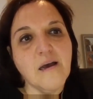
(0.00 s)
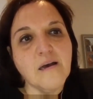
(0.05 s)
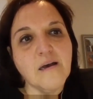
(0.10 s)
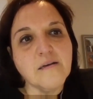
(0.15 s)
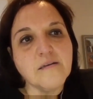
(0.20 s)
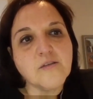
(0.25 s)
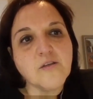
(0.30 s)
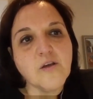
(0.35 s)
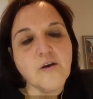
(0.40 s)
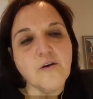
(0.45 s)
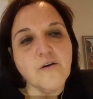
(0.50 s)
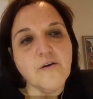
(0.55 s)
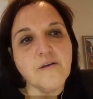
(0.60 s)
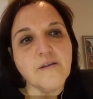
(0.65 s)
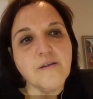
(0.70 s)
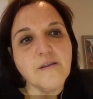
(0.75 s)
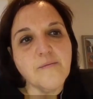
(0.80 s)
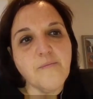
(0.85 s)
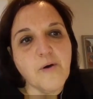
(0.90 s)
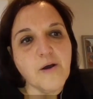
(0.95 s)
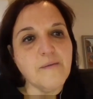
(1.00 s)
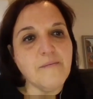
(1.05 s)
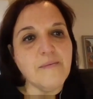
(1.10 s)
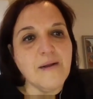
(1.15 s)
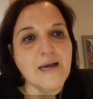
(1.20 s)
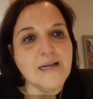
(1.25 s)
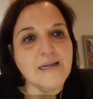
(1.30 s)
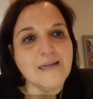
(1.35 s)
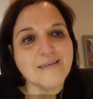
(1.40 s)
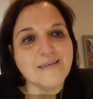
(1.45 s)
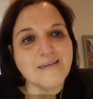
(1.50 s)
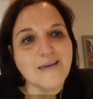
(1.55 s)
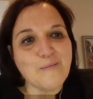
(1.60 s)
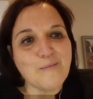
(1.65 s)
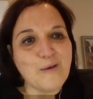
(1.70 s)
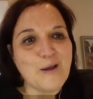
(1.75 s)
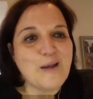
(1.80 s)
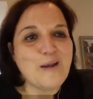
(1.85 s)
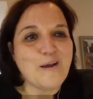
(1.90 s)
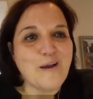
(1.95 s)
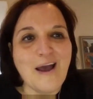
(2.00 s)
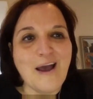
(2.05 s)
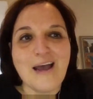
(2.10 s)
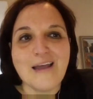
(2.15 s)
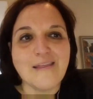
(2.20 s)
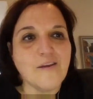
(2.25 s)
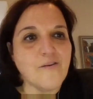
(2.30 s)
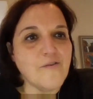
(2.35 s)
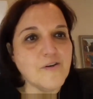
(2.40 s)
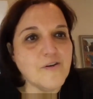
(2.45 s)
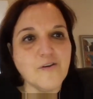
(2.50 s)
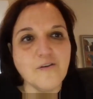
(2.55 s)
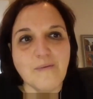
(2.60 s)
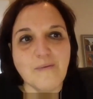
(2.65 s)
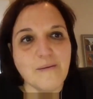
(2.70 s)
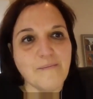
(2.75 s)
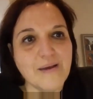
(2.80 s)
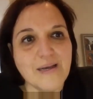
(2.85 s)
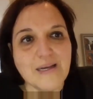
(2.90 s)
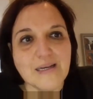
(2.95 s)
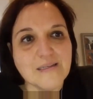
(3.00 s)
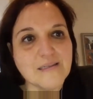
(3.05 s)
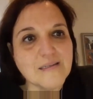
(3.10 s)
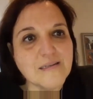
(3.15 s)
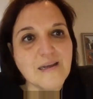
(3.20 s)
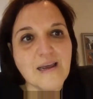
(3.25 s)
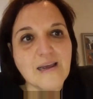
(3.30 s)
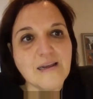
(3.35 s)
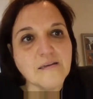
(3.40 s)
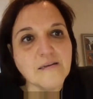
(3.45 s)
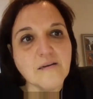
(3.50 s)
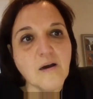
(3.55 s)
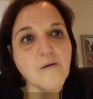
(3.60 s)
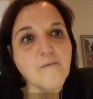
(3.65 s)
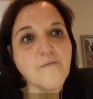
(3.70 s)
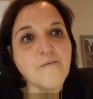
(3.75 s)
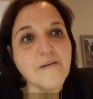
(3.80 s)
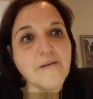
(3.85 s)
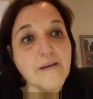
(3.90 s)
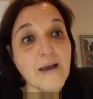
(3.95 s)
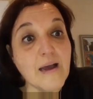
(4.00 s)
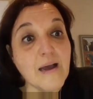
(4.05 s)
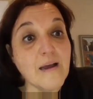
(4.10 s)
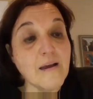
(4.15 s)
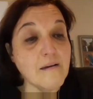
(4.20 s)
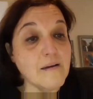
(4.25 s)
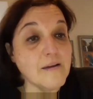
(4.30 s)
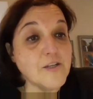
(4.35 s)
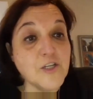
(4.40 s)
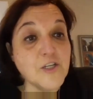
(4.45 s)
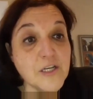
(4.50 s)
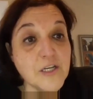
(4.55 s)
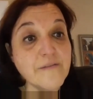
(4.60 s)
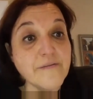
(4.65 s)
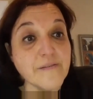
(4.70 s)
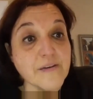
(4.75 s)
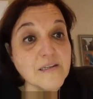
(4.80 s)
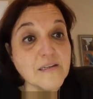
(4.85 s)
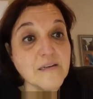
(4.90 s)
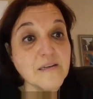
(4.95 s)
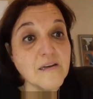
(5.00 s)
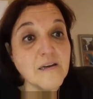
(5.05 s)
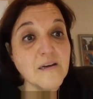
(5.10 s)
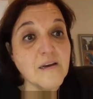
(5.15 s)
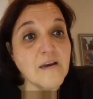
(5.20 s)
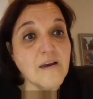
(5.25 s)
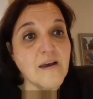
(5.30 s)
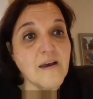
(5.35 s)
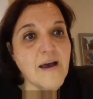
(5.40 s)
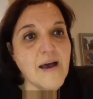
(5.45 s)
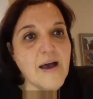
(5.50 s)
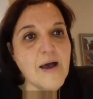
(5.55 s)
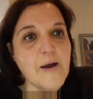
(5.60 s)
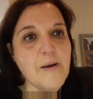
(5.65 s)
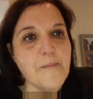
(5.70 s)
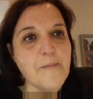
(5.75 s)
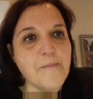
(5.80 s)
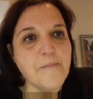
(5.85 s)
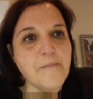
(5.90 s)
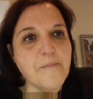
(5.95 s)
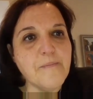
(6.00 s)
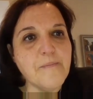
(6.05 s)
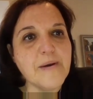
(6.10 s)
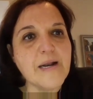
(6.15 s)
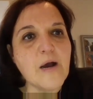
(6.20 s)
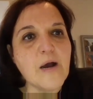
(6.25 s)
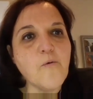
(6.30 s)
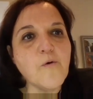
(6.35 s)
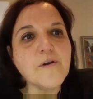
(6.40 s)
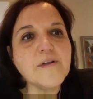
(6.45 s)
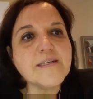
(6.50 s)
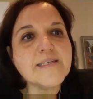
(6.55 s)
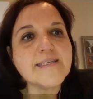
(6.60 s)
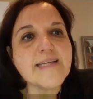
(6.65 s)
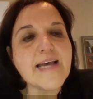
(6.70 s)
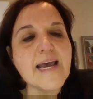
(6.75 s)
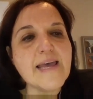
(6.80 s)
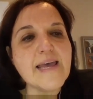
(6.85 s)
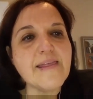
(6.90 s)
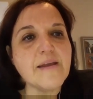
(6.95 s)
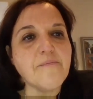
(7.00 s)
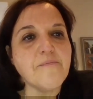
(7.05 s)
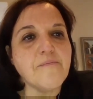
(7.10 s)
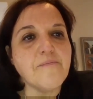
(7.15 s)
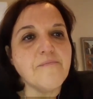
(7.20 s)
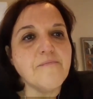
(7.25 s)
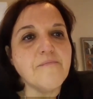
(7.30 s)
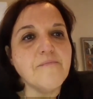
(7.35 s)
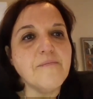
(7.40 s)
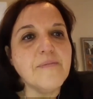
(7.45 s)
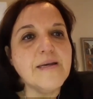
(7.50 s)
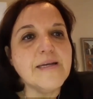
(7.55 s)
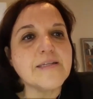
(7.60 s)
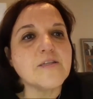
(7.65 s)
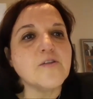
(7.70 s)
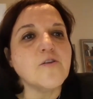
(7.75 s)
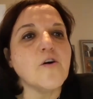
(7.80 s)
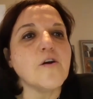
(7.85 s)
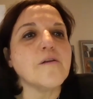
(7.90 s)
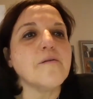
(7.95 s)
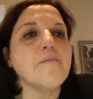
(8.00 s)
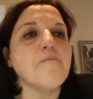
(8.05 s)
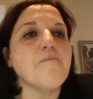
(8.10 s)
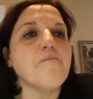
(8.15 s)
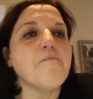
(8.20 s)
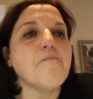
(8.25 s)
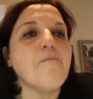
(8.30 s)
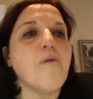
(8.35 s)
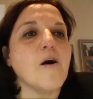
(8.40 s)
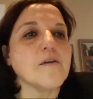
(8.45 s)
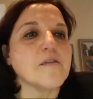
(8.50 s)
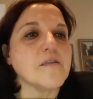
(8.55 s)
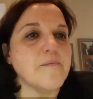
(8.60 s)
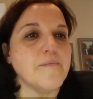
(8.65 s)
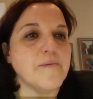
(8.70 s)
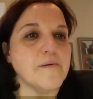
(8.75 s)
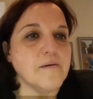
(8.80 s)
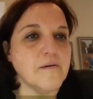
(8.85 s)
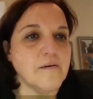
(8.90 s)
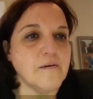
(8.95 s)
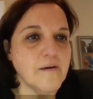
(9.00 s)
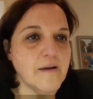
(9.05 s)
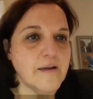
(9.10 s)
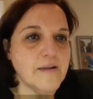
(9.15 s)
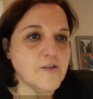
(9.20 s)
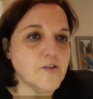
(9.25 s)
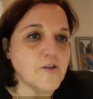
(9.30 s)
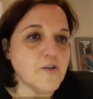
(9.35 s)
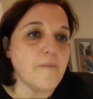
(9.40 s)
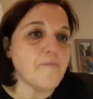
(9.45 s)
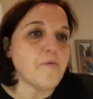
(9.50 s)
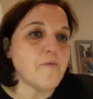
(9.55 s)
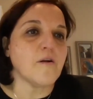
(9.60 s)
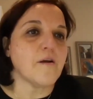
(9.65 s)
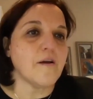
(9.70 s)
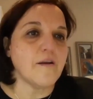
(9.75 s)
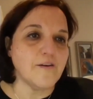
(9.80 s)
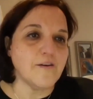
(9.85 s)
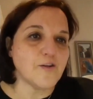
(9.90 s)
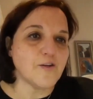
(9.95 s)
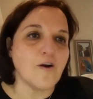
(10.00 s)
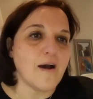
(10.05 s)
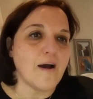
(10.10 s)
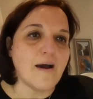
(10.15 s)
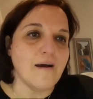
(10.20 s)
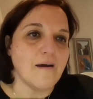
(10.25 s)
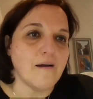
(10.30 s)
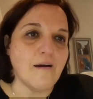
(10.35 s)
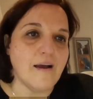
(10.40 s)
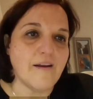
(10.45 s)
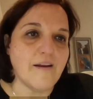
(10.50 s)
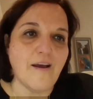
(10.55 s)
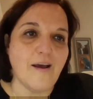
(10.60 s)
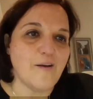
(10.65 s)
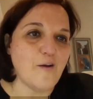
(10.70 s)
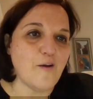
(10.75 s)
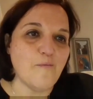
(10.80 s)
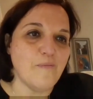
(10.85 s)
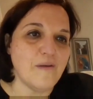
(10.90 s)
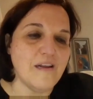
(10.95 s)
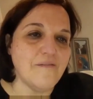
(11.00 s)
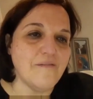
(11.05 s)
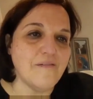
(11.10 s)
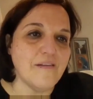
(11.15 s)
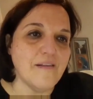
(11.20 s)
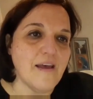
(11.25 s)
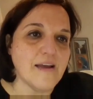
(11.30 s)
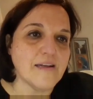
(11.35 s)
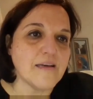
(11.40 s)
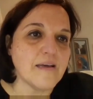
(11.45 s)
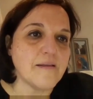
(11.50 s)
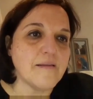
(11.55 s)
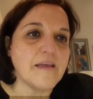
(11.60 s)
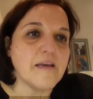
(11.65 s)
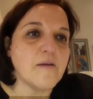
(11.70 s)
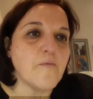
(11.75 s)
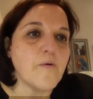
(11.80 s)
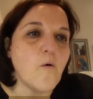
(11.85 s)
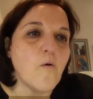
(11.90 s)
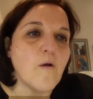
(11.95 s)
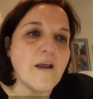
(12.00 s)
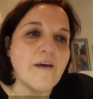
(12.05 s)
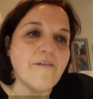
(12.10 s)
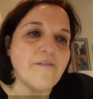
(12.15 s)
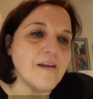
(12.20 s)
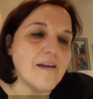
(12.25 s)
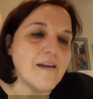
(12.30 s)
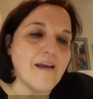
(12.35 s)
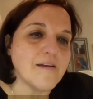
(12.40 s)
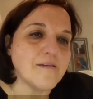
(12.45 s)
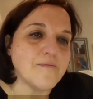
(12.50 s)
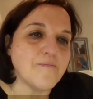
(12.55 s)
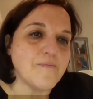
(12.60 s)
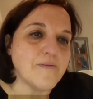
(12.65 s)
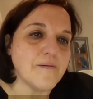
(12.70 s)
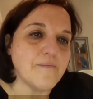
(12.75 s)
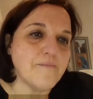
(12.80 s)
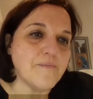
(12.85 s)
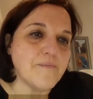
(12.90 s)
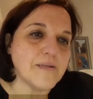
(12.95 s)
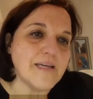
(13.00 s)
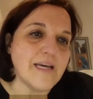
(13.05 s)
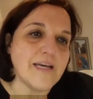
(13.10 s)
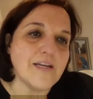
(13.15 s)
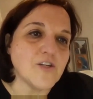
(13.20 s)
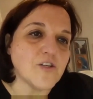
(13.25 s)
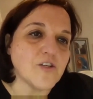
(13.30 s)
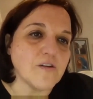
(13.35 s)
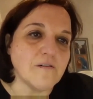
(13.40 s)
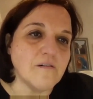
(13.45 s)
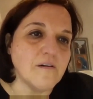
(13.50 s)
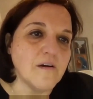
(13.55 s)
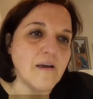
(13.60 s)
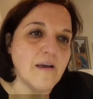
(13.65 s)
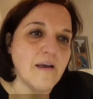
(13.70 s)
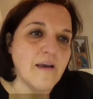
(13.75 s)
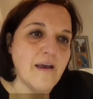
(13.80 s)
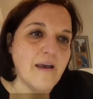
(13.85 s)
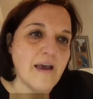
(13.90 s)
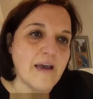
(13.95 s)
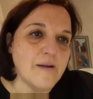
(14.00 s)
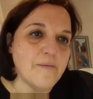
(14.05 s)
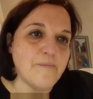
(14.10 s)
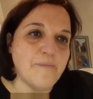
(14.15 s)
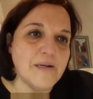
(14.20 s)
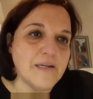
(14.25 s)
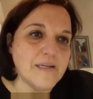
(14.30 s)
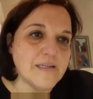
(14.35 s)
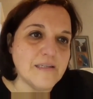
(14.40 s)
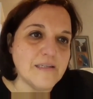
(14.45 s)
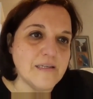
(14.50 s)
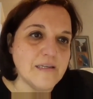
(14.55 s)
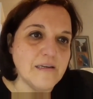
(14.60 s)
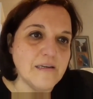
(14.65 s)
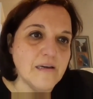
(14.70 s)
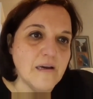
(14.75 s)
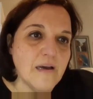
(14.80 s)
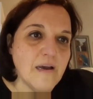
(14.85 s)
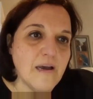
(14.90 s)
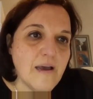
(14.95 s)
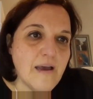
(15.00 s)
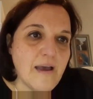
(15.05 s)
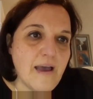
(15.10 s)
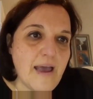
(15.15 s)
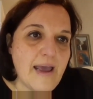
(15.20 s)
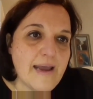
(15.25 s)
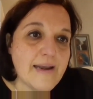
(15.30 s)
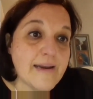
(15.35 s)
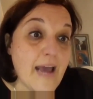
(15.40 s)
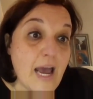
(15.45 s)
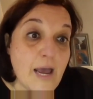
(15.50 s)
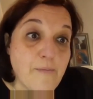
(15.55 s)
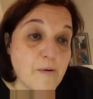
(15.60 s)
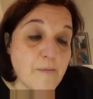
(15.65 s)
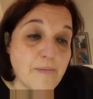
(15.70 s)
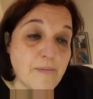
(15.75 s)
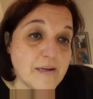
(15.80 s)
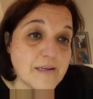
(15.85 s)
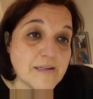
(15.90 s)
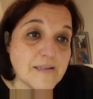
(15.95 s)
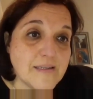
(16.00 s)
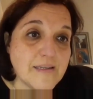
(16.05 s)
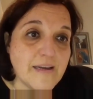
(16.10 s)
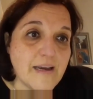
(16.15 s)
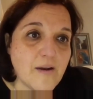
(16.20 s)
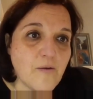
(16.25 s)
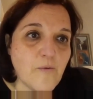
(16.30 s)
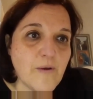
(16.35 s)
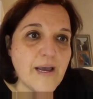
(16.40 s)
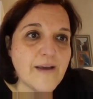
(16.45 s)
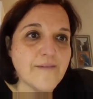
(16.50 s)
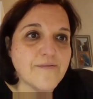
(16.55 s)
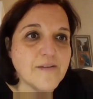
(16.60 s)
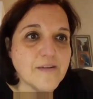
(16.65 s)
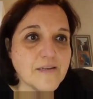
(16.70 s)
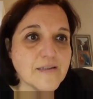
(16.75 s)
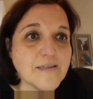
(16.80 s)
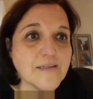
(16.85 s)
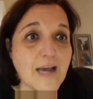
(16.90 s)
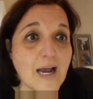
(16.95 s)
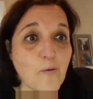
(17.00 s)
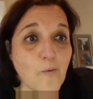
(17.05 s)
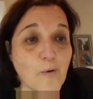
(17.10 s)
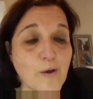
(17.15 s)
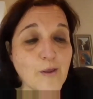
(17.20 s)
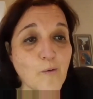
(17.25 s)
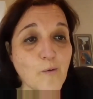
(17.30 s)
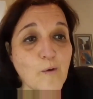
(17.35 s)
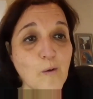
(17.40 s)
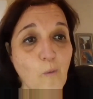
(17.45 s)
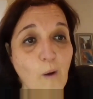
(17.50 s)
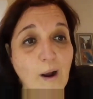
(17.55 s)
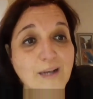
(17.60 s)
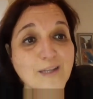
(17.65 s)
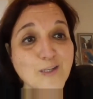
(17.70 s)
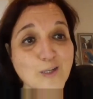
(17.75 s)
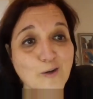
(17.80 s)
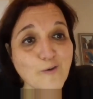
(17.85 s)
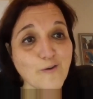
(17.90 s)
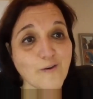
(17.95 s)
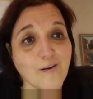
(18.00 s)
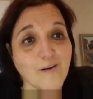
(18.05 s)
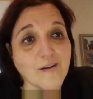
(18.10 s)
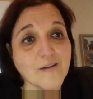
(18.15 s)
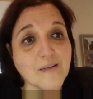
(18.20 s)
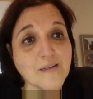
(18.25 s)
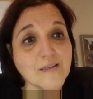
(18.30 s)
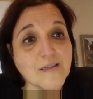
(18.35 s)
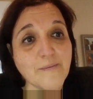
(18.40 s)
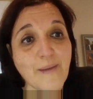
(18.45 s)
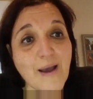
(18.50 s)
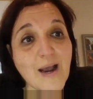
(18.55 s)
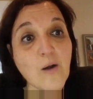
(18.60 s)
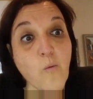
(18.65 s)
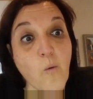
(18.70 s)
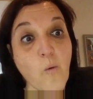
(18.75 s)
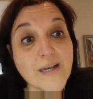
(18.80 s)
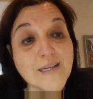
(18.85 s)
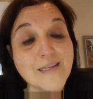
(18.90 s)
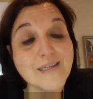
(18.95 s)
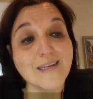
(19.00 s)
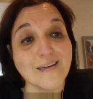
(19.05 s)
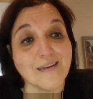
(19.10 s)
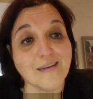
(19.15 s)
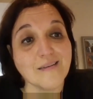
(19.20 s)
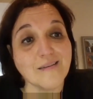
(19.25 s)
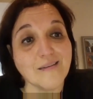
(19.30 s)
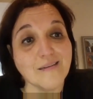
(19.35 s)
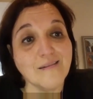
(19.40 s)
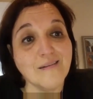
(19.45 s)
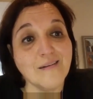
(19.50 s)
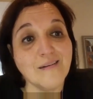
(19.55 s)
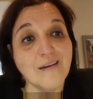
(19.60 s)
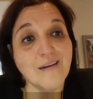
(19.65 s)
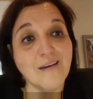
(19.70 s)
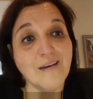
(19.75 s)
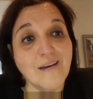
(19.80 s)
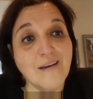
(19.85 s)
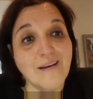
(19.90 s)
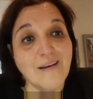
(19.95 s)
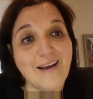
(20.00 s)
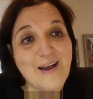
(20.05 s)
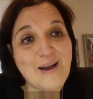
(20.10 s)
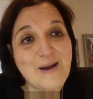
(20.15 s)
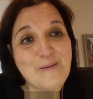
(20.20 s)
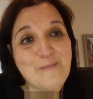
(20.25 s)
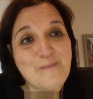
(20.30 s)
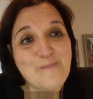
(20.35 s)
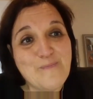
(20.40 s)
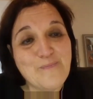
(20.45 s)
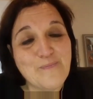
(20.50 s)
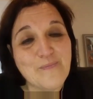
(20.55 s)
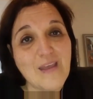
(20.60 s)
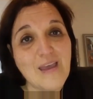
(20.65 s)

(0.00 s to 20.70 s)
So the bottom line is I'm going to go out there and do my best and hopefully I achieve it. Um, but I wouldn't say that it's not possible. And so I'm not going to try. I, I don't believe in that. I think we all have an innate p- potential and ability and capability, and we have to decide whether we want it or not. It's about wanting it. Um,